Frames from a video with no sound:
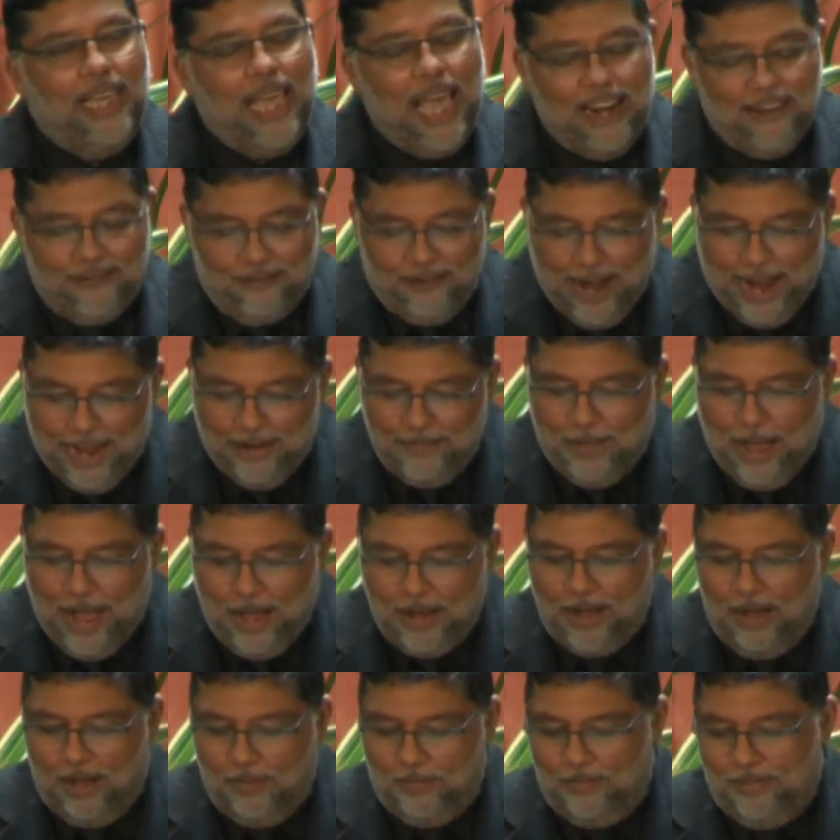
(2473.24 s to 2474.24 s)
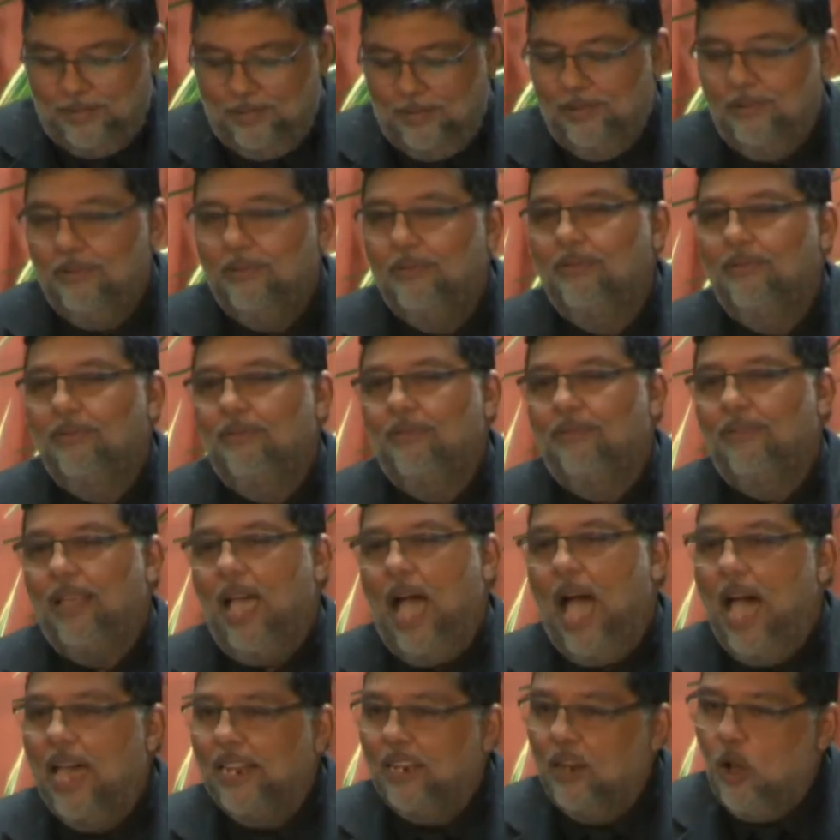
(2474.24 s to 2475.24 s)
get right back up.
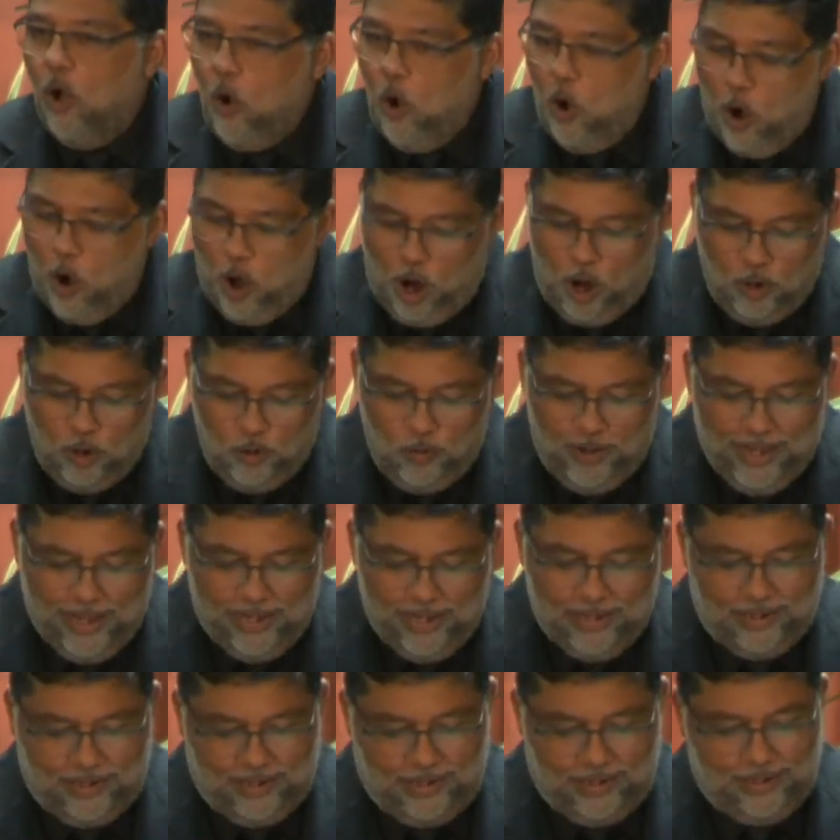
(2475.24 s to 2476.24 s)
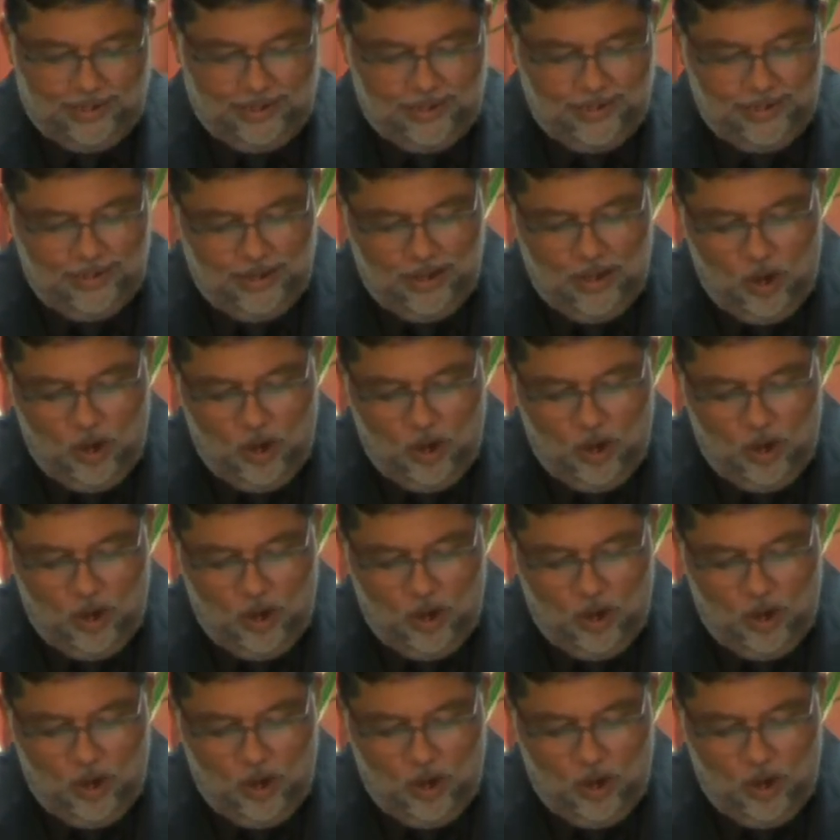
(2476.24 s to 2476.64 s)
And always,